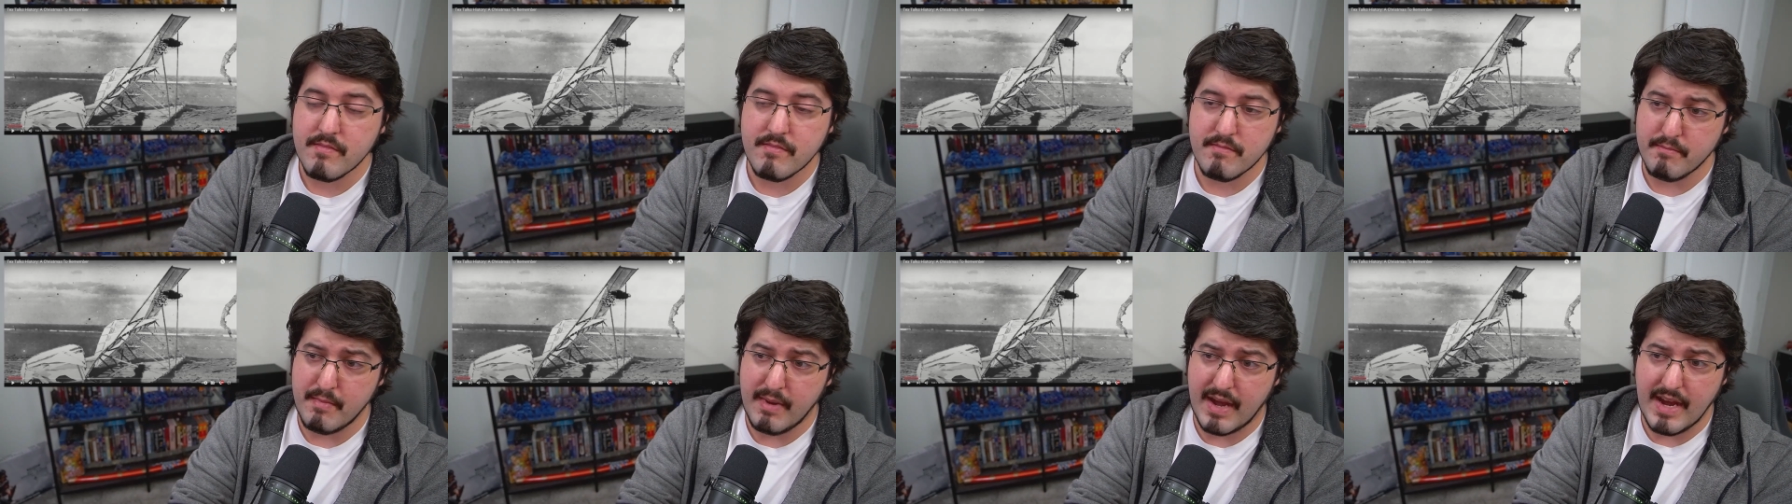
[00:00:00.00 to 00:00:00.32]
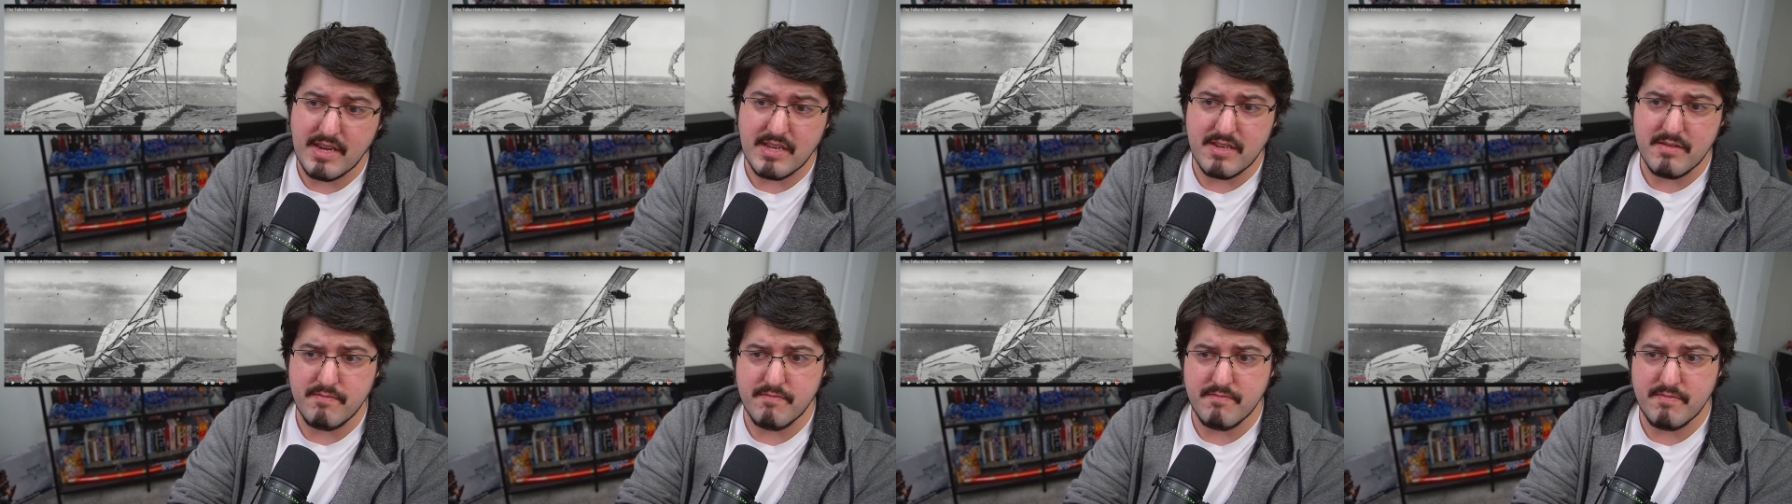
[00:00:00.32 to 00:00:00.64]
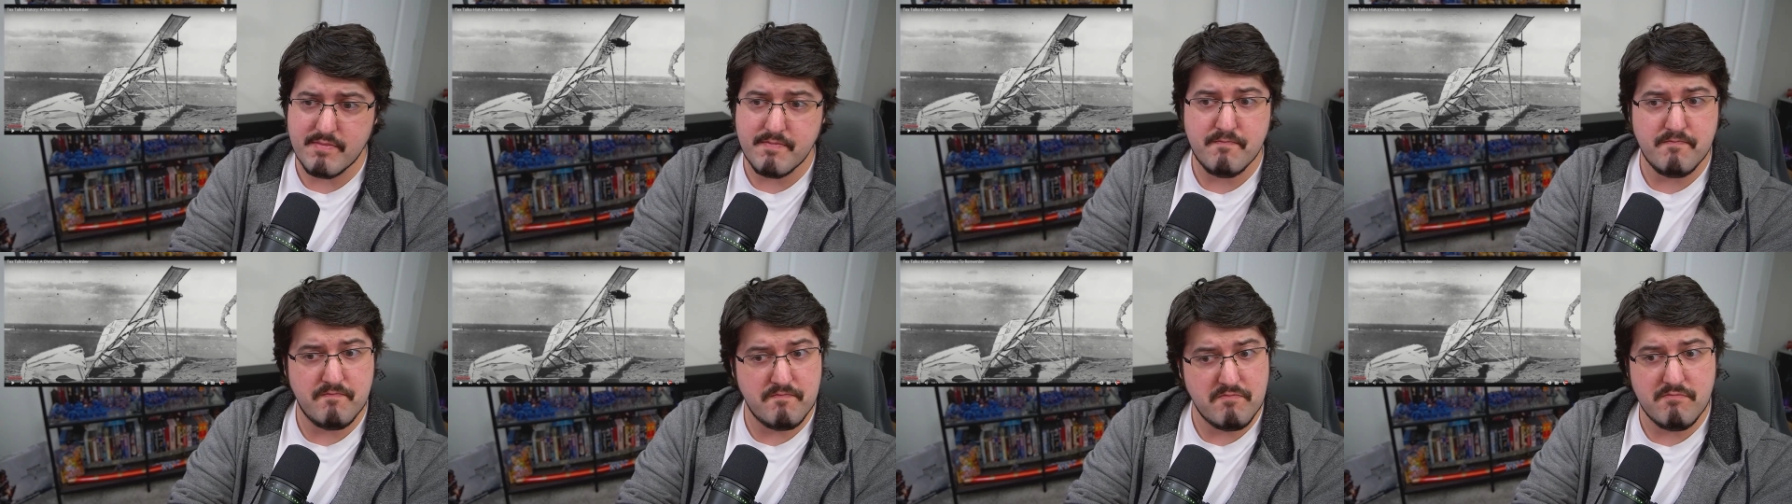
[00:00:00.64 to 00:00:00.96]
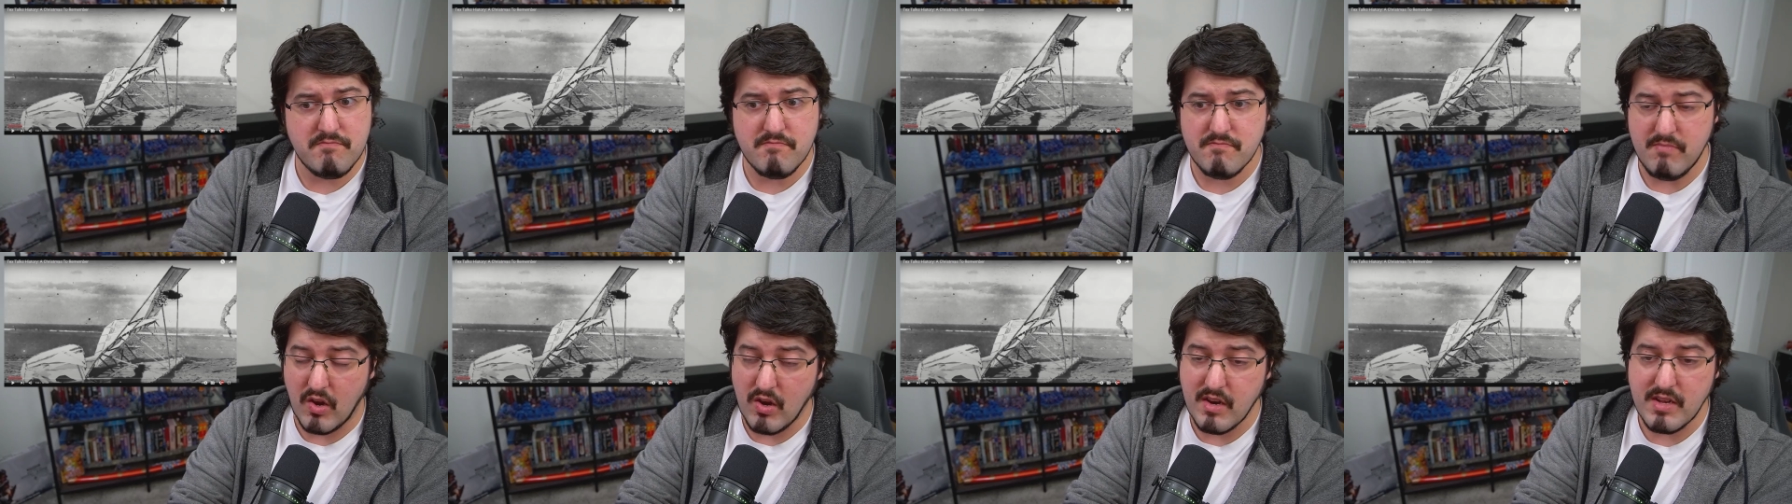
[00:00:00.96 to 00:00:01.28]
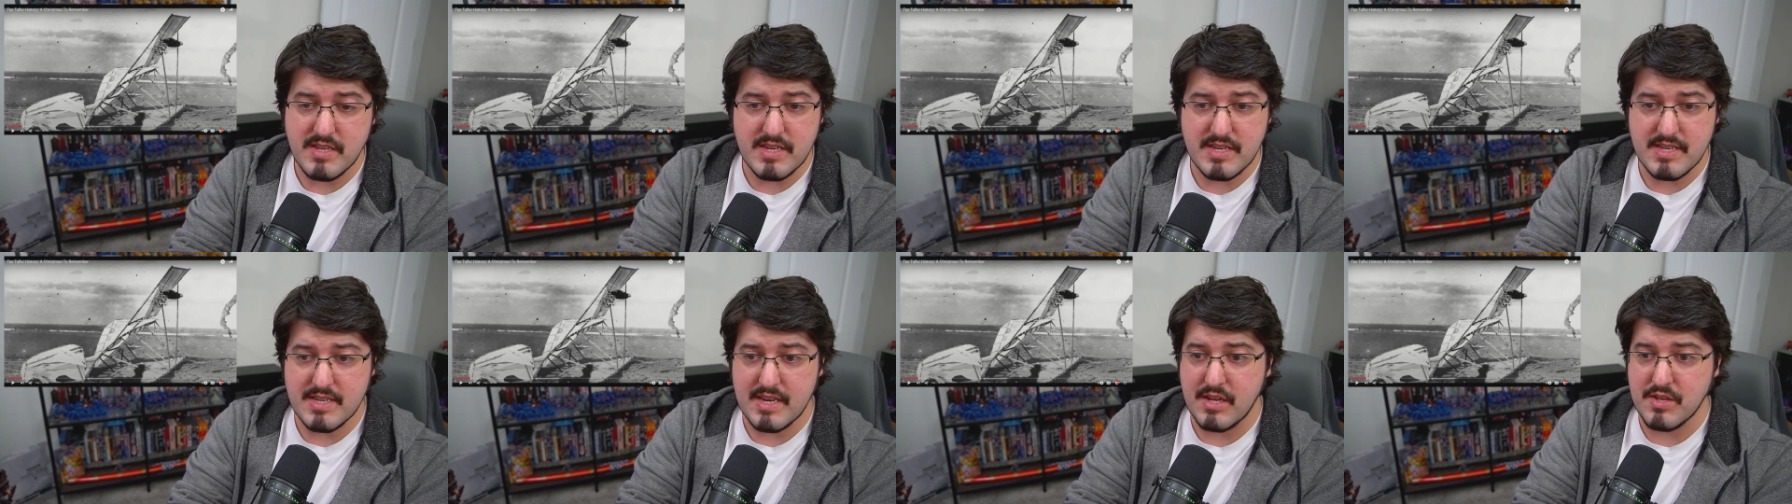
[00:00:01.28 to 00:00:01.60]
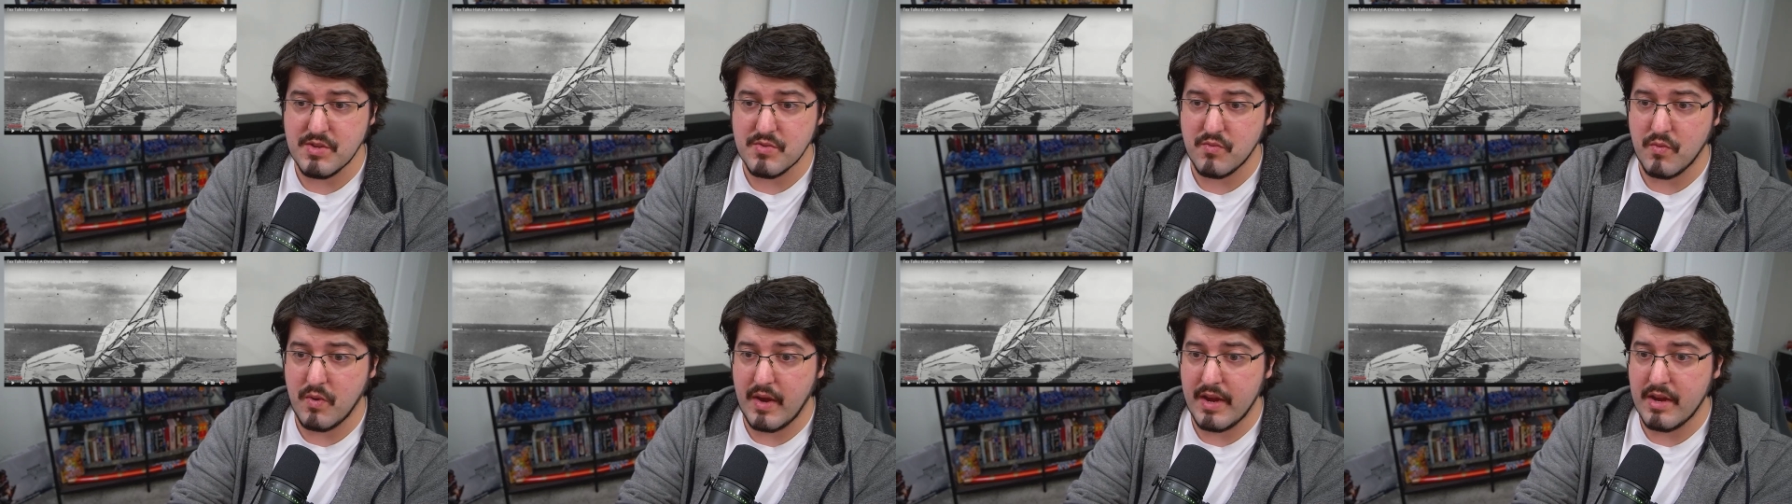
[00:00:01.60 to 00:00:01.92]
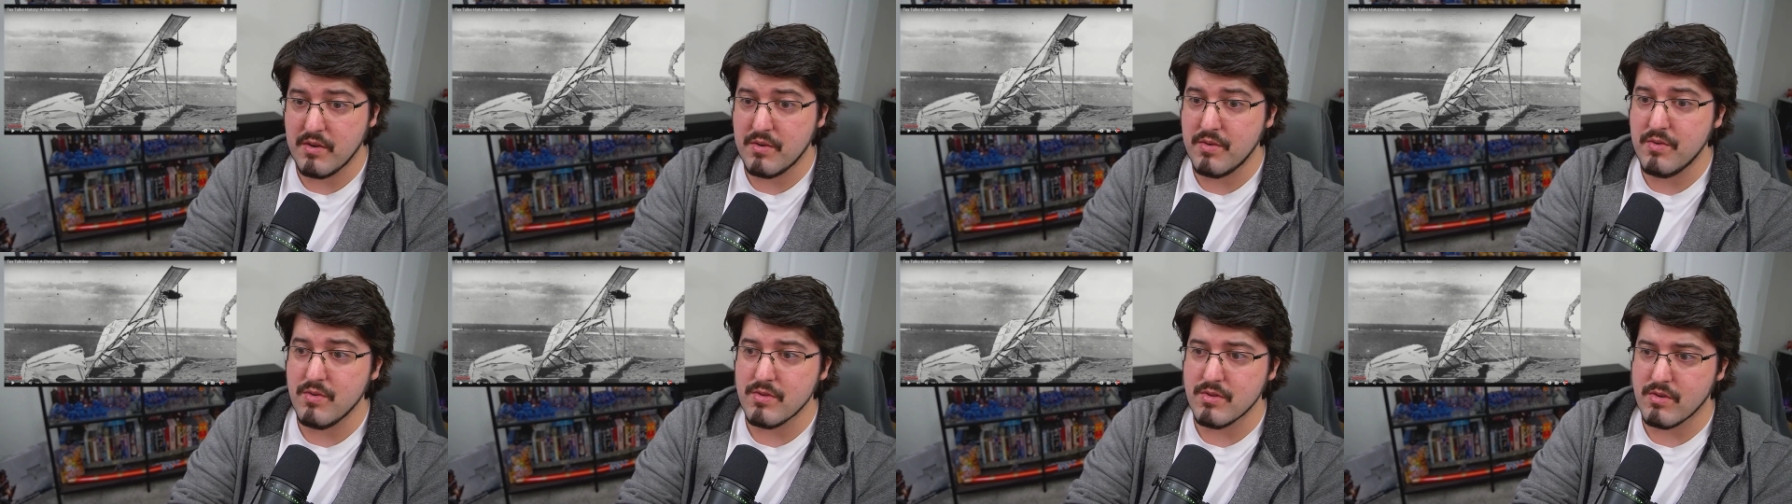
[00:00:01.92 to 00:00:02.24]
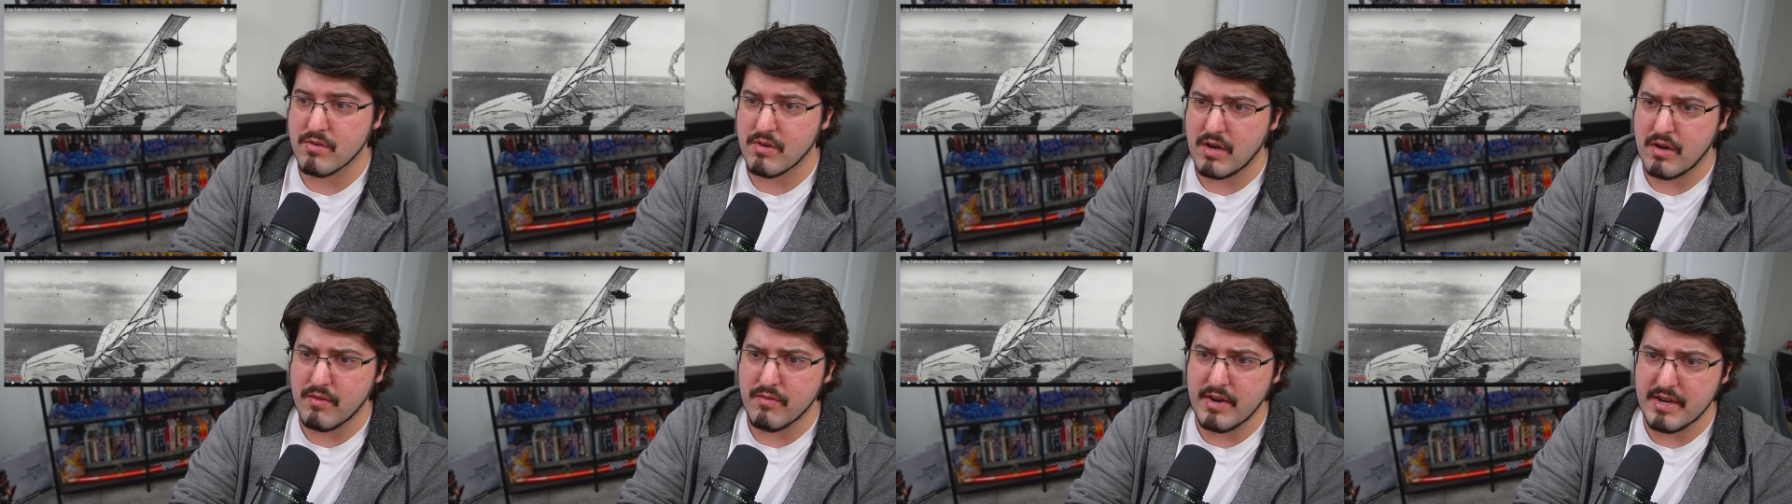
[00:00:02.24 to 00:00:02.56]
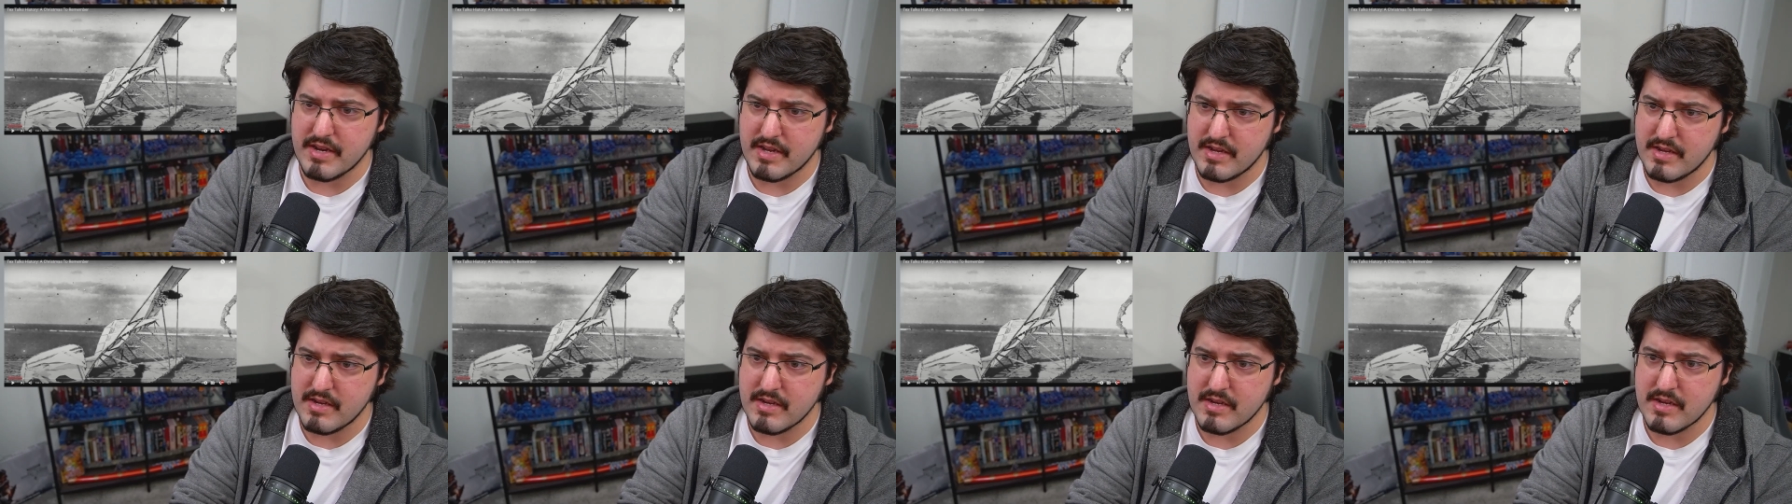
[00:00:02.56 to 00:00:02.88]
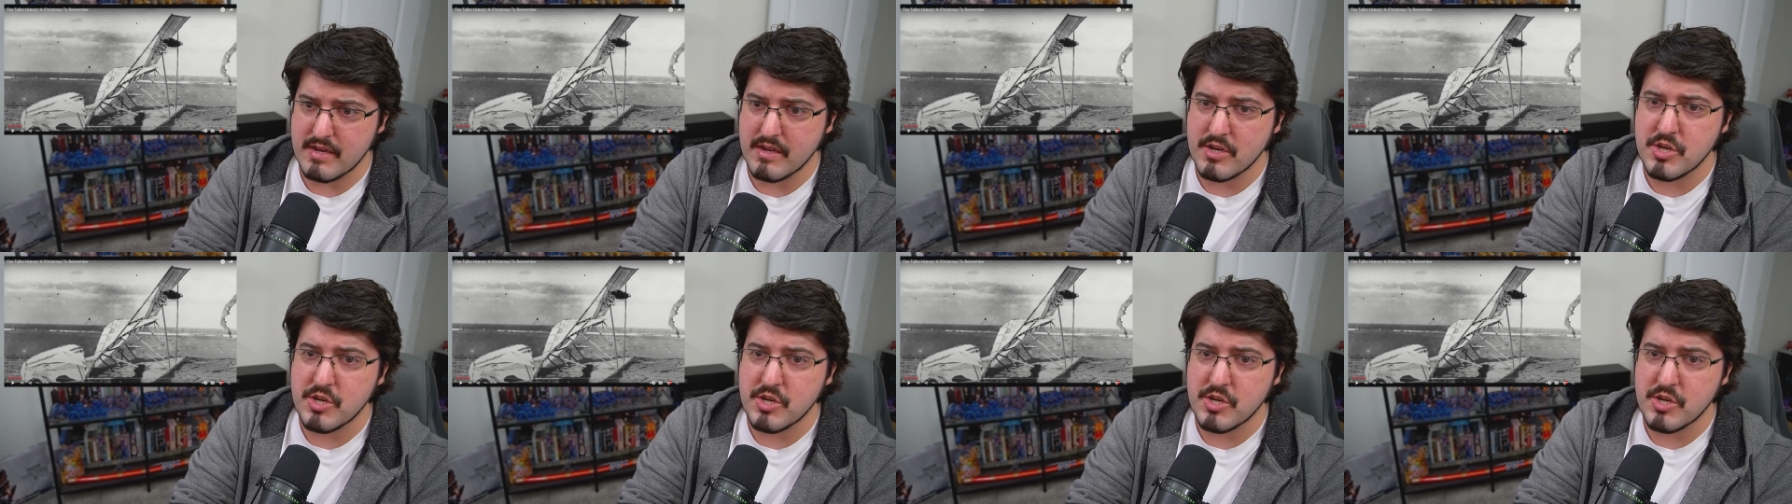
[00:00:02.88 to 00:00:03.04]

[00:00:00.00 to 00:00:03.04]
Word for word: Maxim honestly sounds way cooler already,